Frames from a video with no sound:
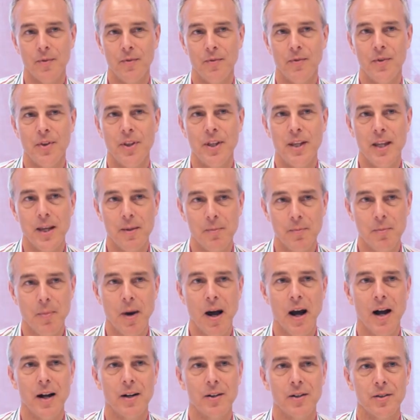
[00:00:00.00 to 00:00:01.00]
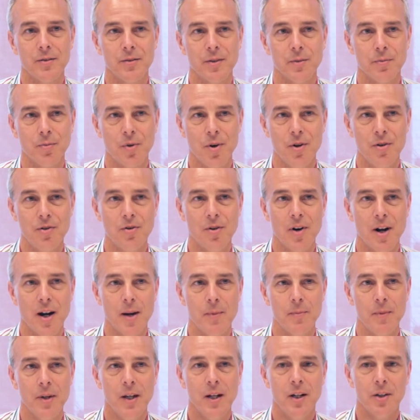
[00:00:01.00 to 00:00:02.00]
for the impact of the
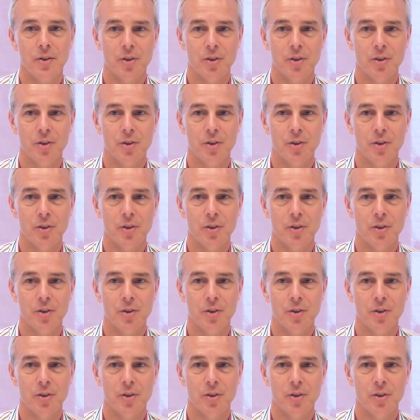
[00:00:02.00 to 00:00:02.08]
programme